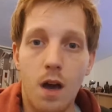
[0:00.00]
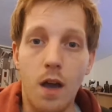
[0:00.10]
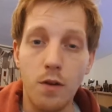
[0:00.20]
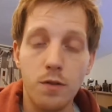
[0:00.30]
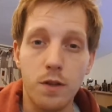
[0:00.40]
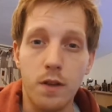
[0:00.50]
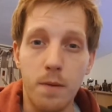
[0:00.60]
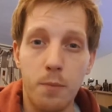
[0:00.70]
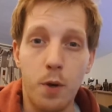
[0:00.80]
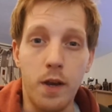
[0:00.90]
I also
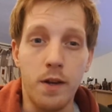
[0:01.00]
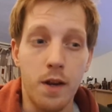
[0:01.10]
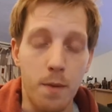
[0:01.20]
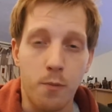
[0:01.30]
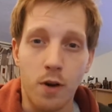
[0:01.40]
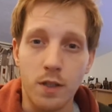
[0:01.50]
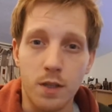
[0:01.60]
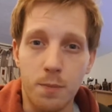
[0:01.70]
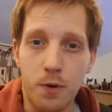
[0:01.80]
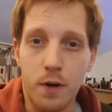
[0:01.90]
then put in an upright
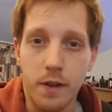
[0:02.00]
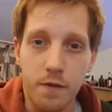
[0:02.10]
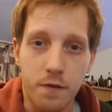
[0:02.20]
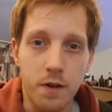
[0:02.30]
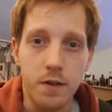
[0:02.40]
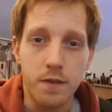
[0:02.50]
support at the front